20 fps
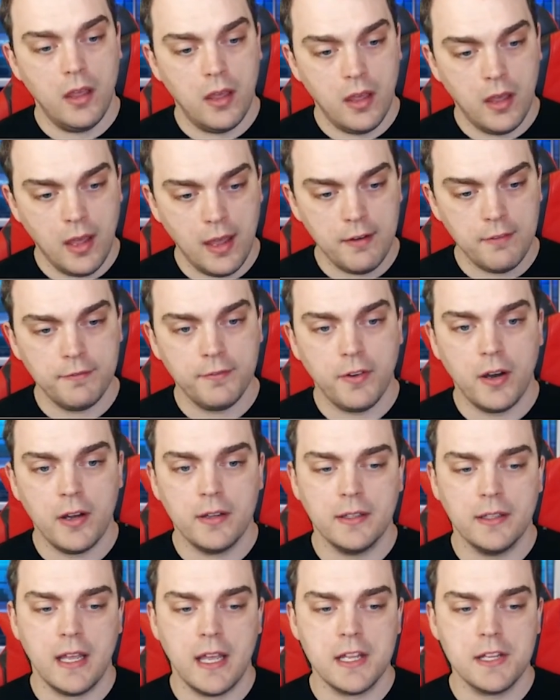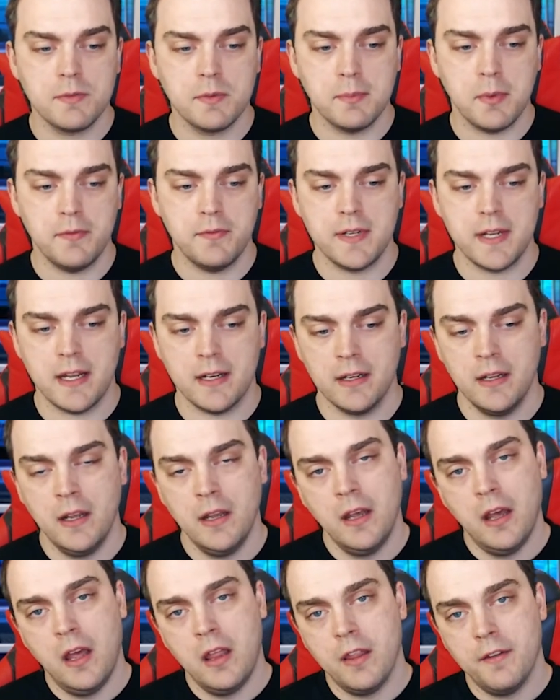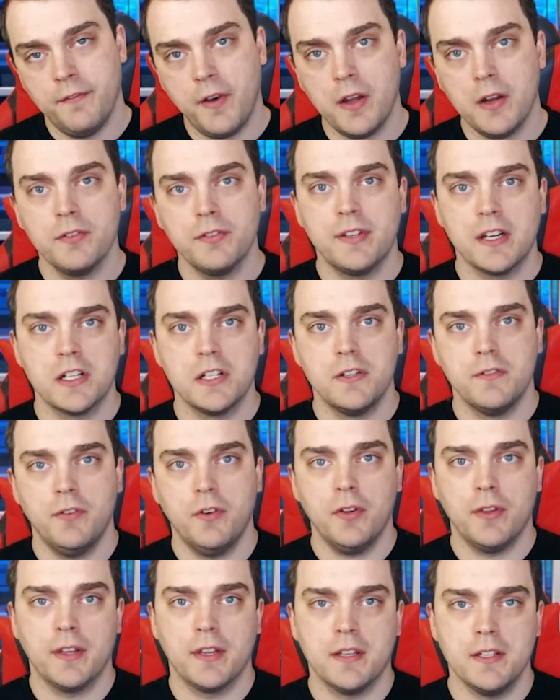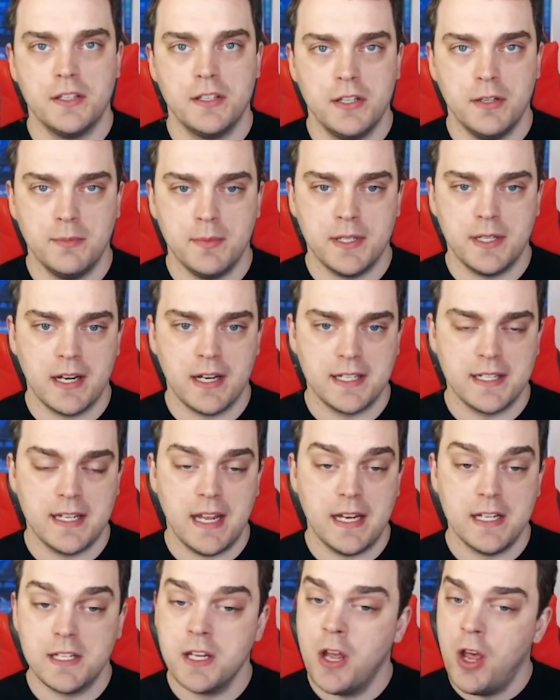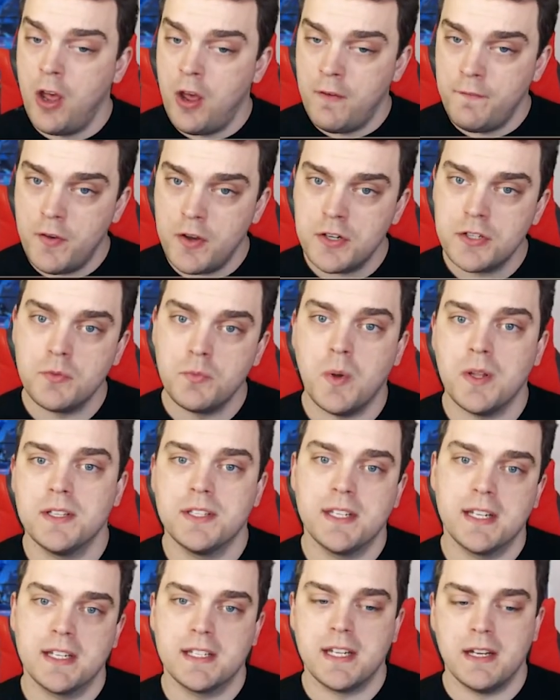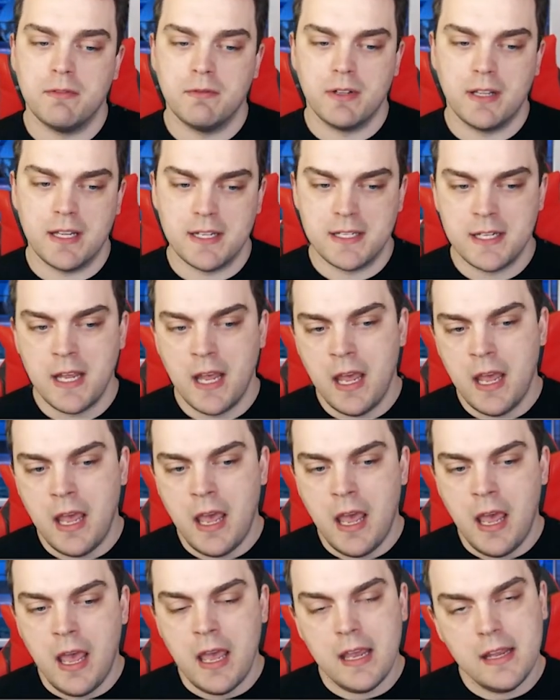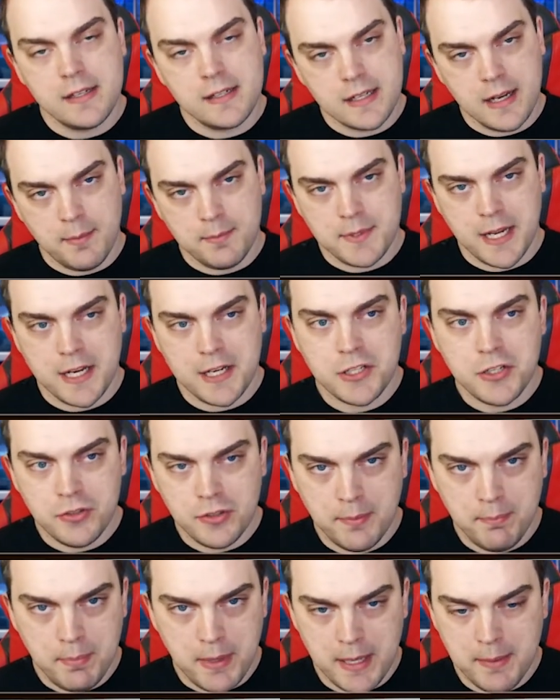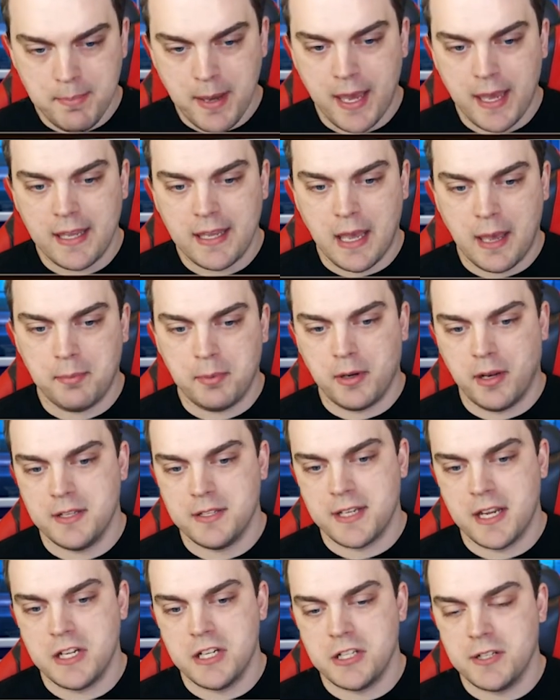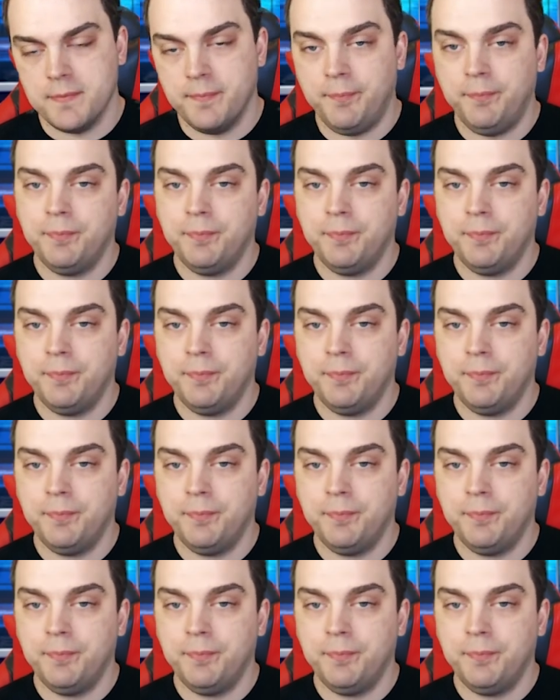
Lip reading: And finally, as we move down, the final section for the Consumer Data Standards, version 1.16.1 is an update to the BPay capitalization.